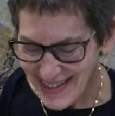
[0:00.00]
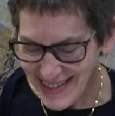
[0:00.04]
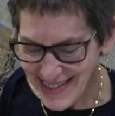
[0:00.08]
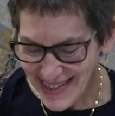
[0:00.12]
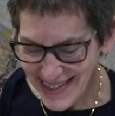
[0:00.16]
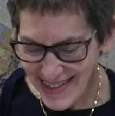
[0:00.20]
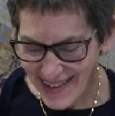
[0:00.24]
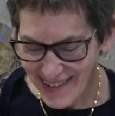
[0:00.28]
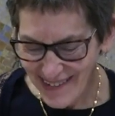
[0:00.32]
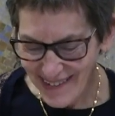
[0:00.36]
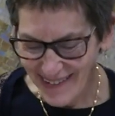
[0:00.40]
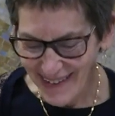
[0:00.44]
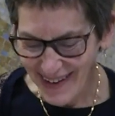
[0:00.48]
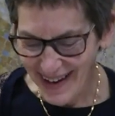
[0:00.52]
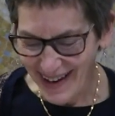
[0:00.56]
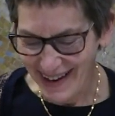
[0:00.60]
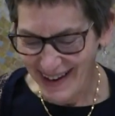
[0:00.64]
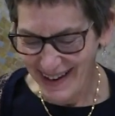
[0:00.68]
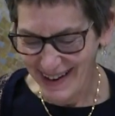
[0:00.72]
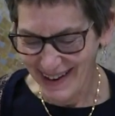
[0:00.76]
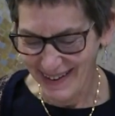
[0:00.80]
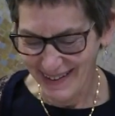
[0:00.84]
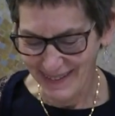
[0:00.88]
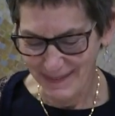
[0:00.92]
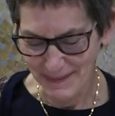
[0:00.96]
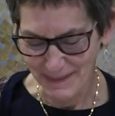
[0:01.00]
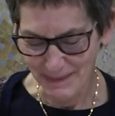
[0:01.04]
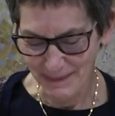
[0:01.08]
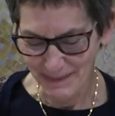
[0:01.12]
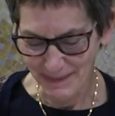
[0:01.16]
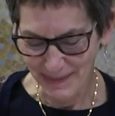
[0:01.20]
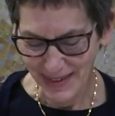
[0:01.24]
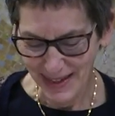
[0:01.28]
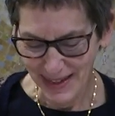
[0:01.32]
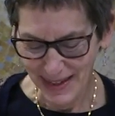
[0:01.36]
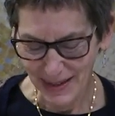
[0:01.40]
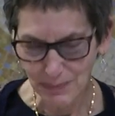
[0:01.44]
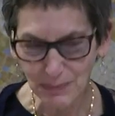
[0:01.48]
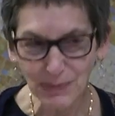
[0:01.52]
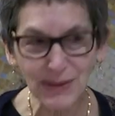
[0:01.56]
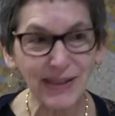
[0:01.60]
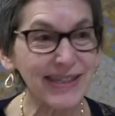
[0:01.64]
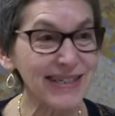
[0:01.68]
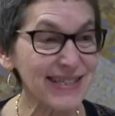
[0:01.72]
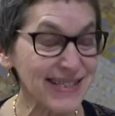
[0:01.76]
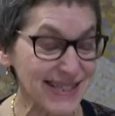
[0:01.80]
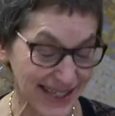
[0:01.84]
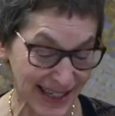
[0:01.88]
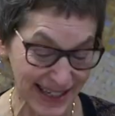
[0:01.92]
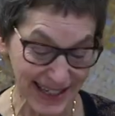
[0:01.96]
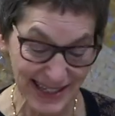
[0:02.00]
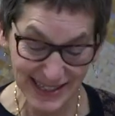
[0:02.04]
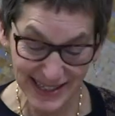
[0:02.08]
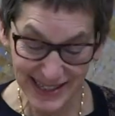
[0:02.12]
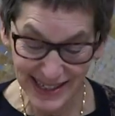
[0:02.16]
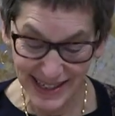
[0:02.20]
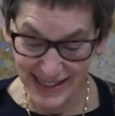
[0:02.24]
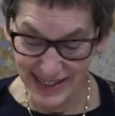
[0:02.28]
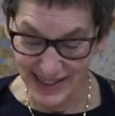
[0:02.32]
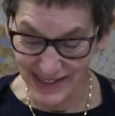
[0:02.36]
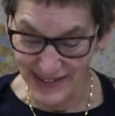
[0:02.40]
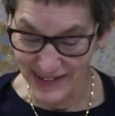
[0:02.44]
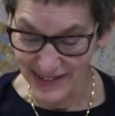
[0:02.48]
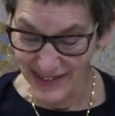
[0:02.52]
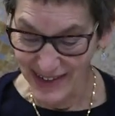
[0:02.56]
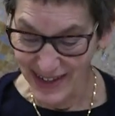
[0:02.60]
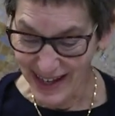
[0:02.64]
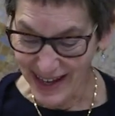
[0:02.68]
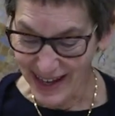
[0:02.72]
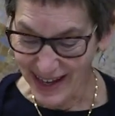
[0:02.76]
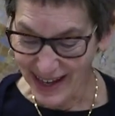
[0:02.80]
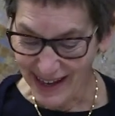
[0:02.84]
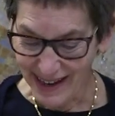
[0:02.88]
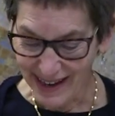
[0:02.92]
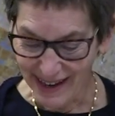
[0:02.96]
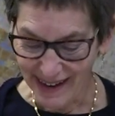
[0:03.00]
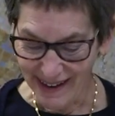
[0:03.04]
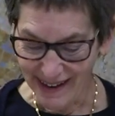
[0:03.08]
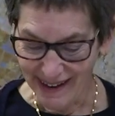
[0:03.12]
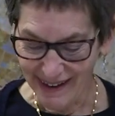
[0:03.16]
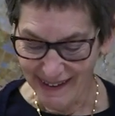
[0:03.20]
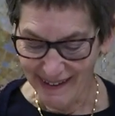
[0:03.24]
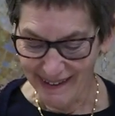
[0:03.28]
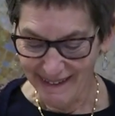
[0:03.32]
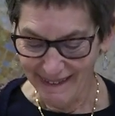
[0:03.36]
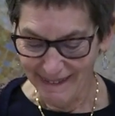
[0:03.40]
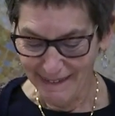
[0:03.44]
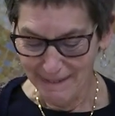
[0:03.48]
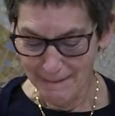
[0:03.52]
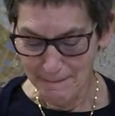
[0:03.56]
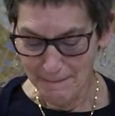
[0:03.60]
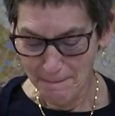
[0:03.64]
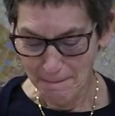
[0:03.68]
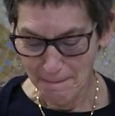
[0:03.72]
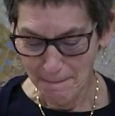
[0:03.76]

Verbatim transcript: So um, Please continue. Uh,